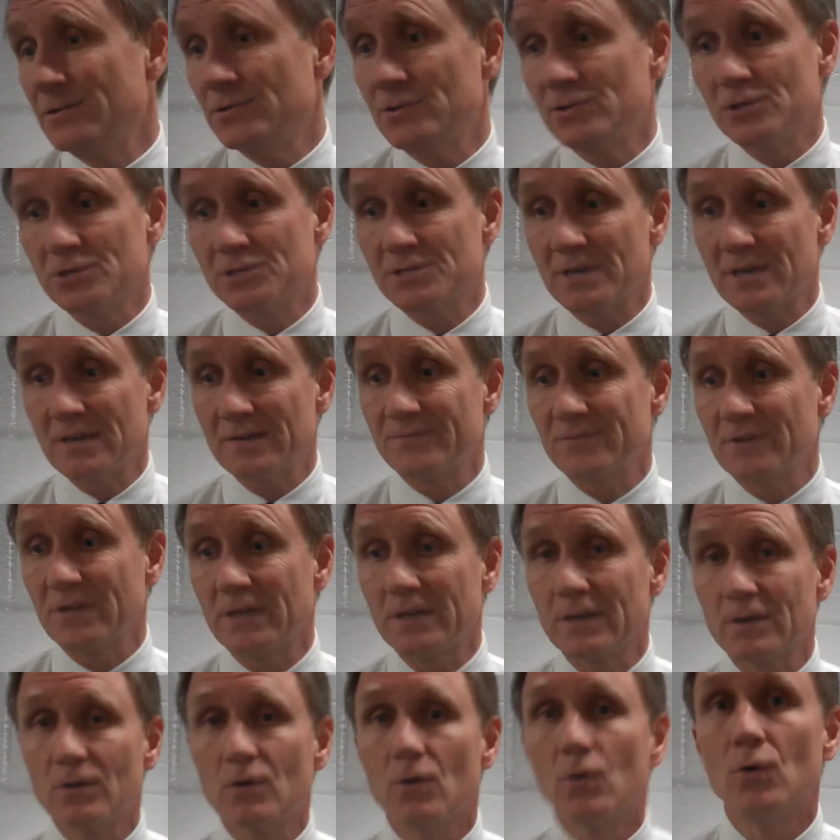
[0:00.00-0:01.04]
you just have to
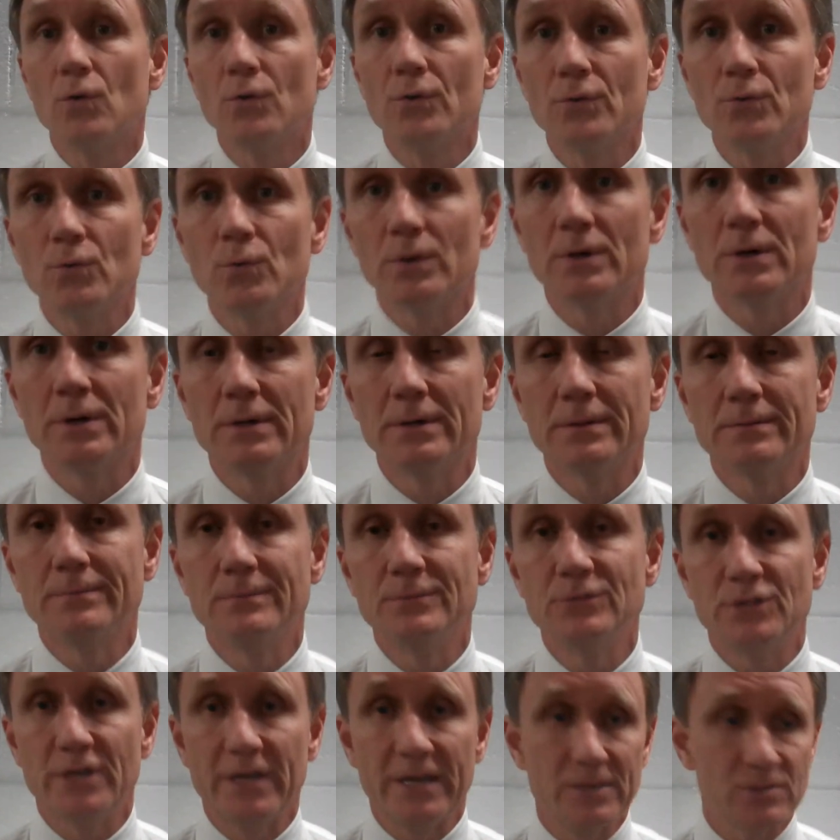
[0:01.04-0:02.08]
get a goal to
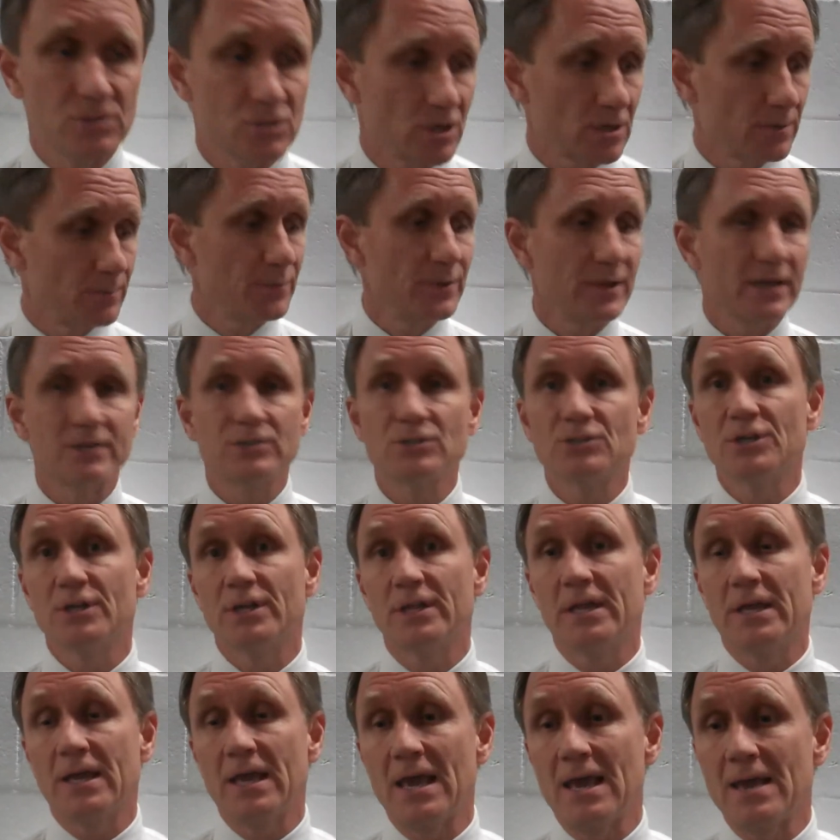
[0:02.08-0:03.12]
change the
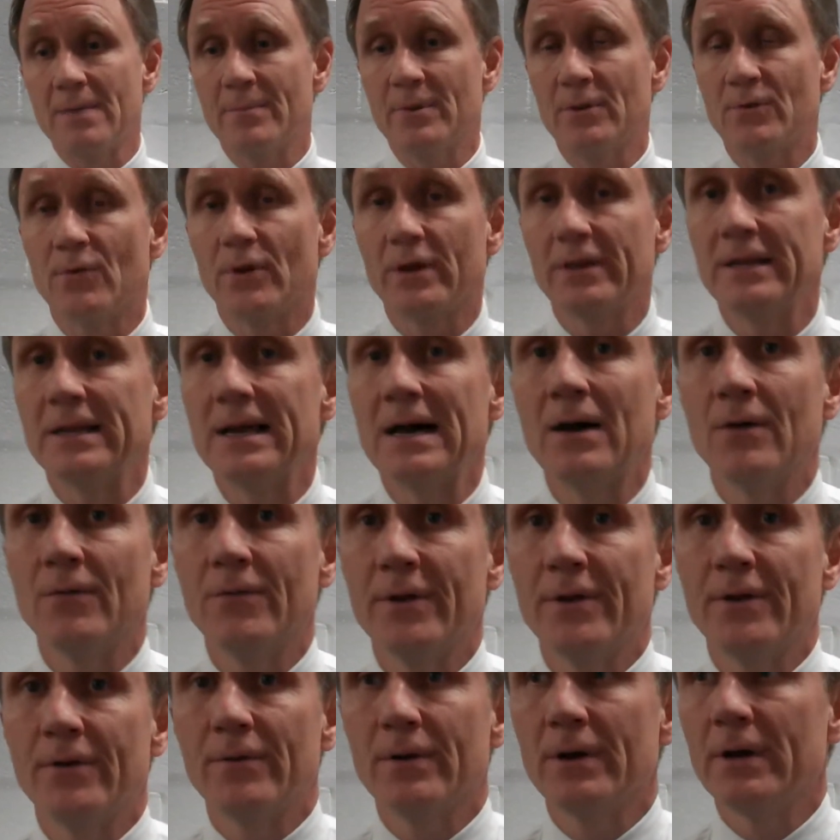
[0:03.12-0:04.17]
complexion of the game. And right now
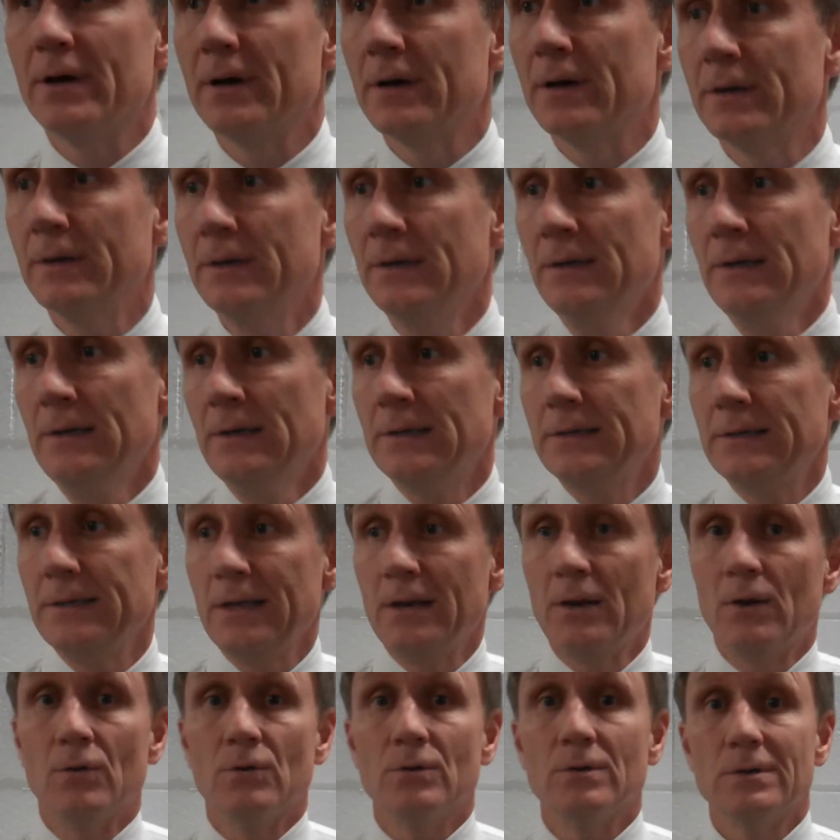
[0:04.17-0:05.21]
they're,
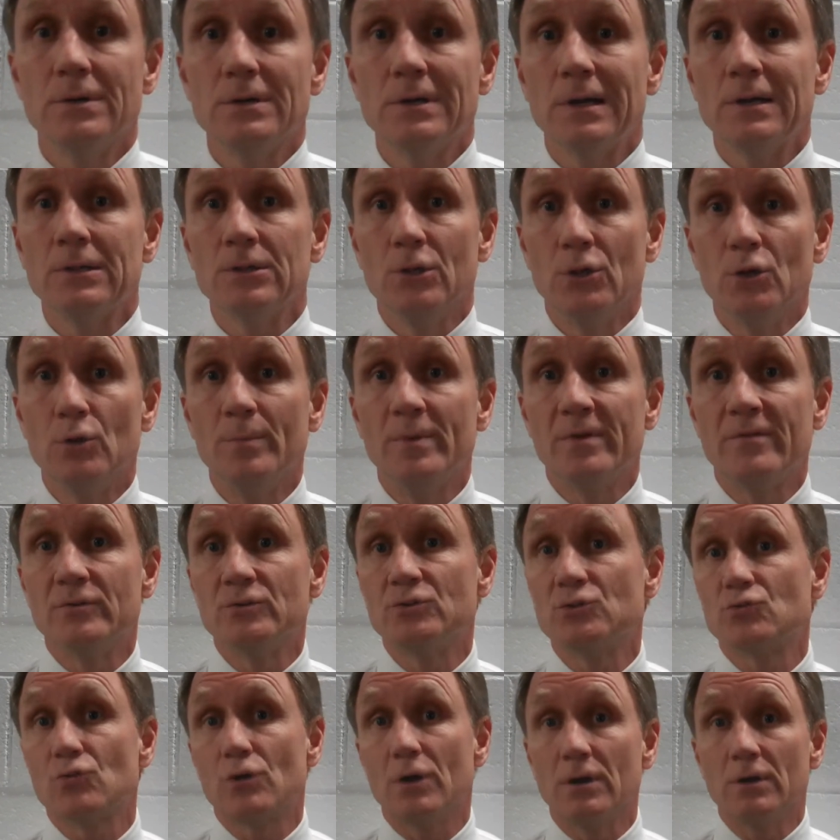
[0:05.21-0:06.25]
a little bit of
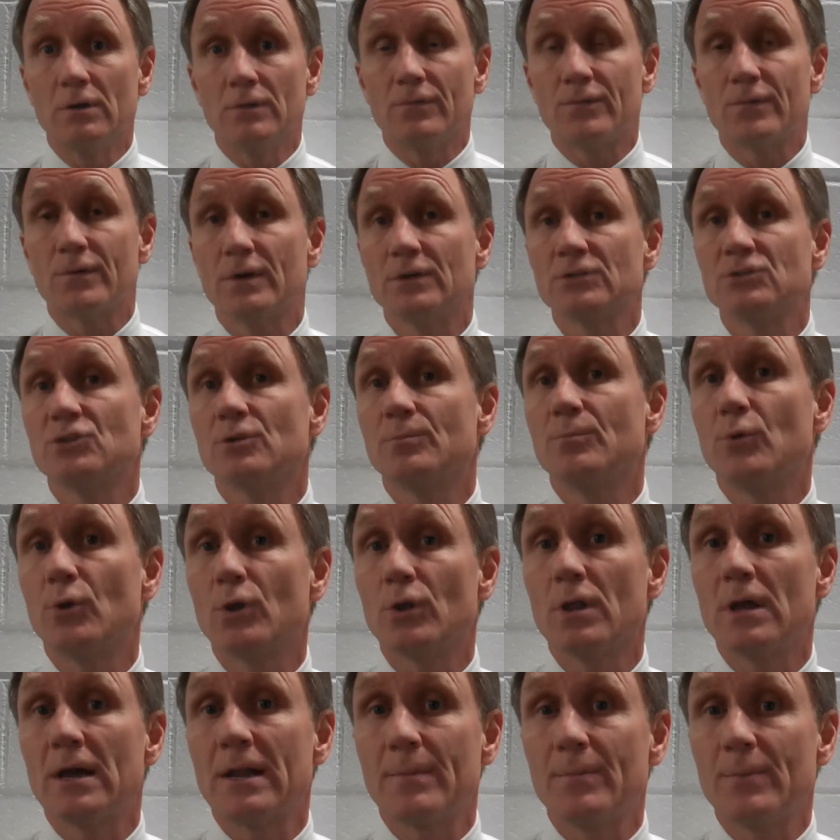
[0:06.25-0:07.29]
a struggle for us to
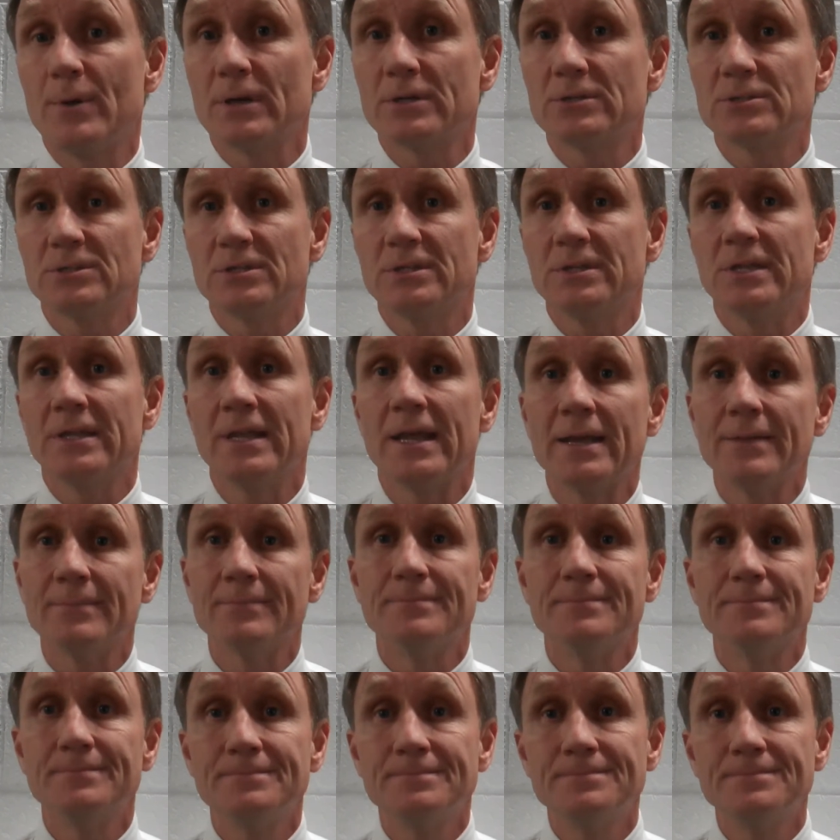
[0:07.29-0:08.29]
put a lot of pucks in the net.